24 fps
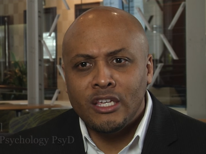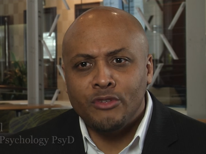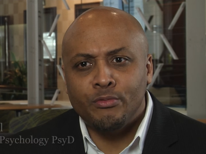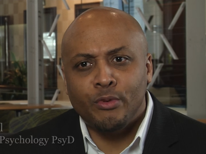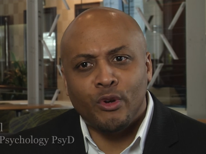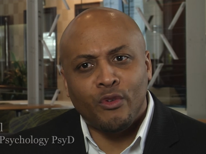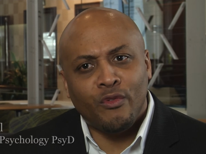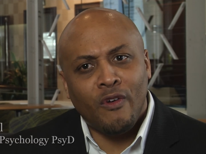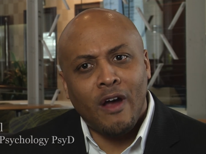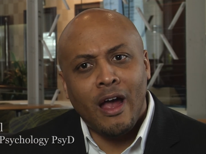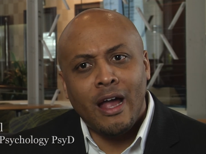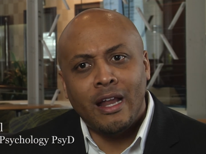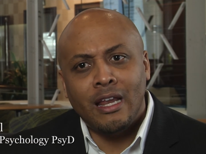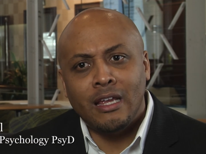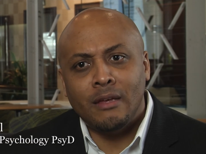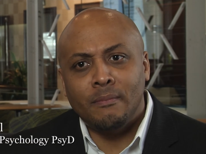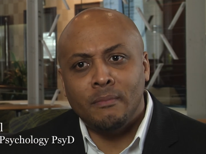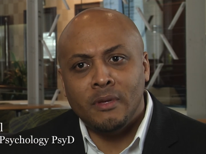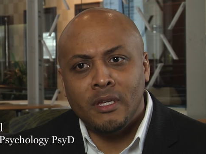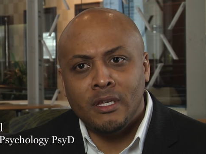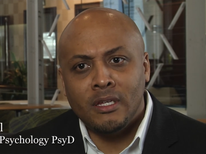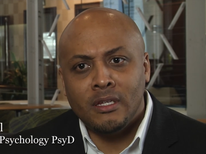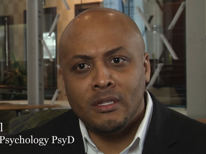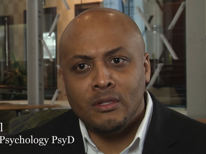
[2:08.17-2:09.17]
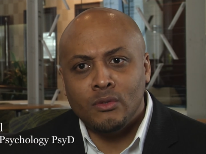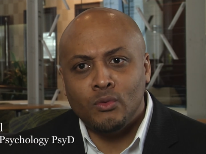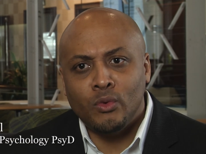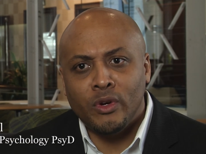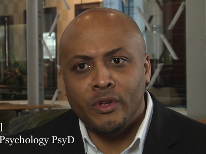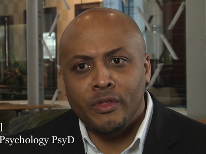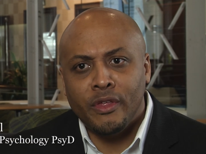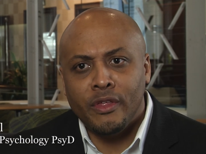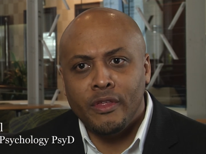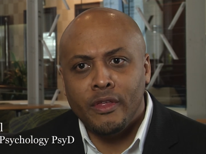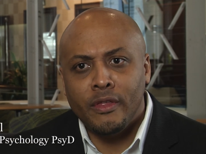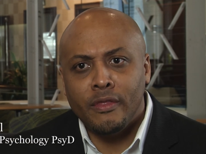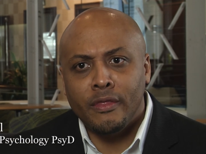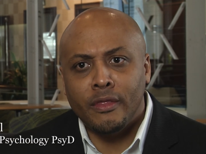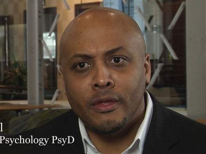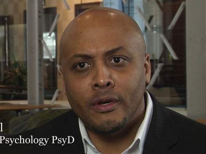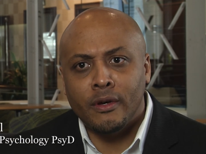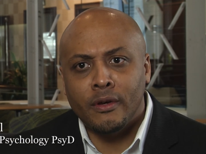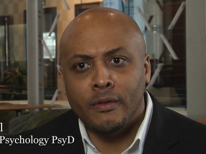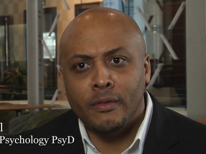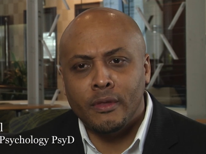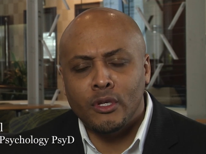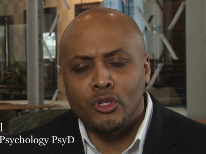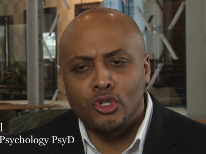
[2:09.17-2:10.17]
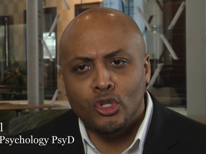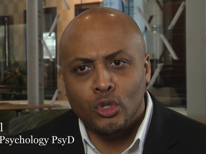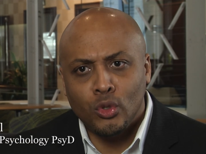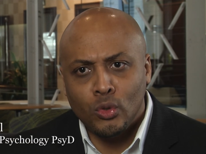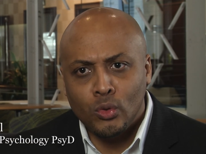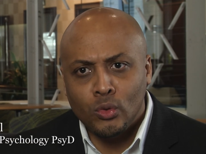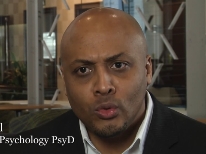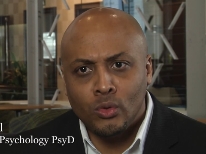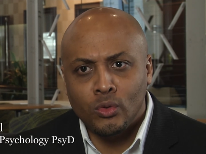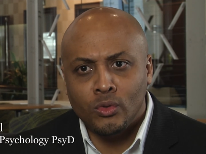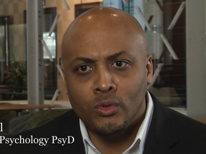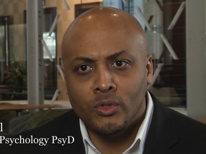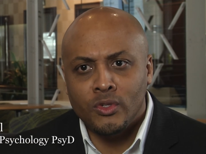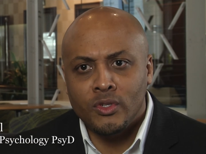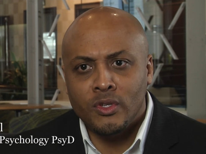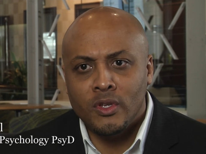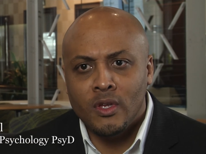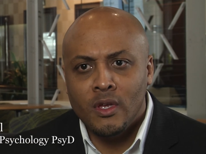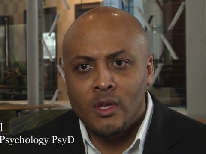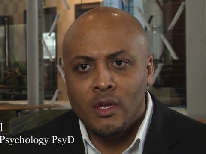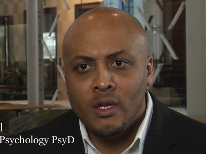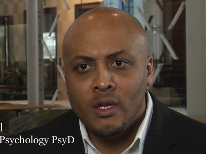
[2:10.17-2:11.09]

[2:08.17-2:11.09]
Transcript: is providing me with the, the tools